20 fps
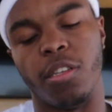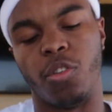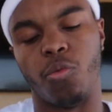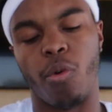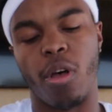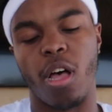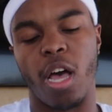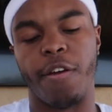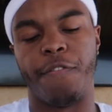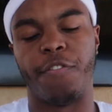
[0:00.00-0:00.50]
as
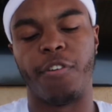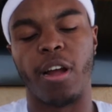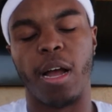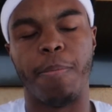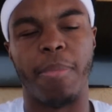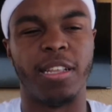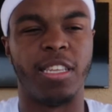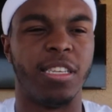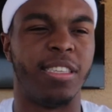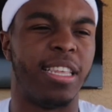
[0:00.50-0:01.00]
well. I forgot
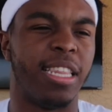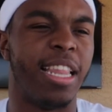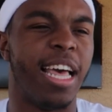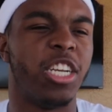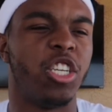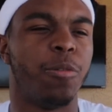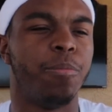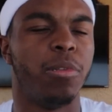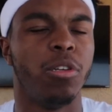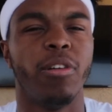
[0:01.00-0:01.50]
about this. The
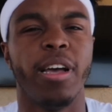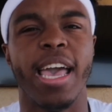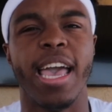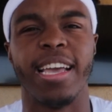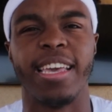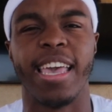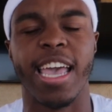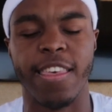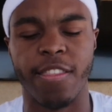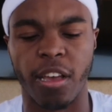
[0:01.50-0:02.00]
legend blue,
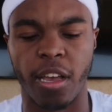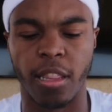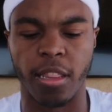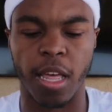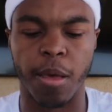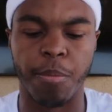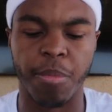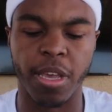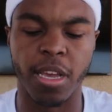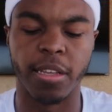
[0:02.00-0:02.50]
aka the
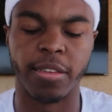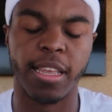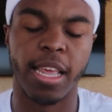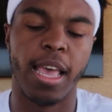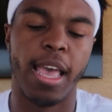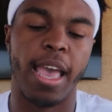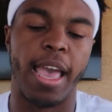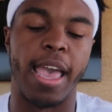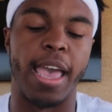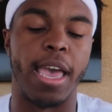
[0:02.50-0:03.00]
Columbias.
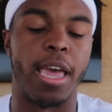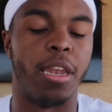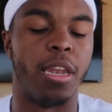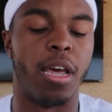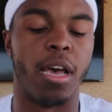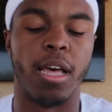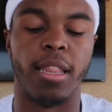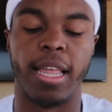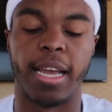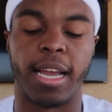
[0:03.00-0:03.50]
And
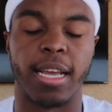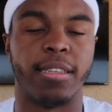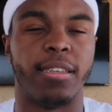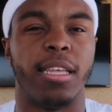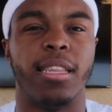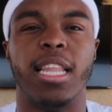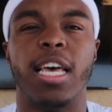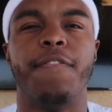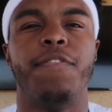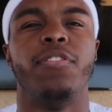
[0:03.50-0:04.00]
like I
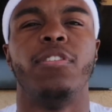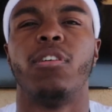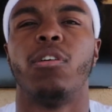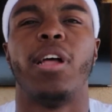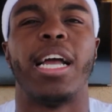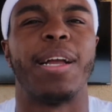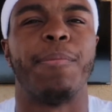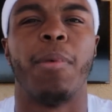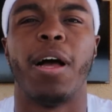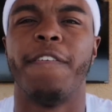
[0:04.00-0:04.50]
said, 11s are
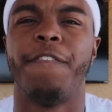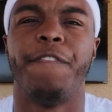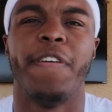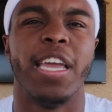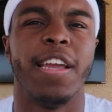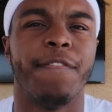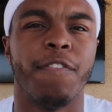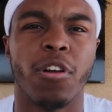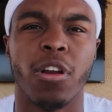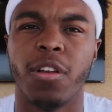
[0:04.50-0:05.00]
like my
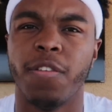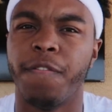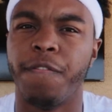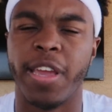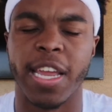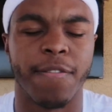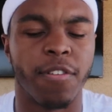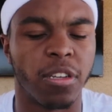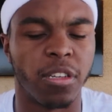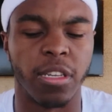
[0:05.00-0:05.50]
favorite
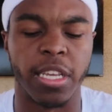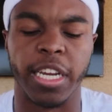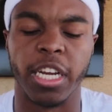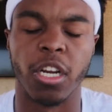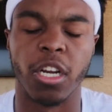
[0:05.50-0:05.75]
favorite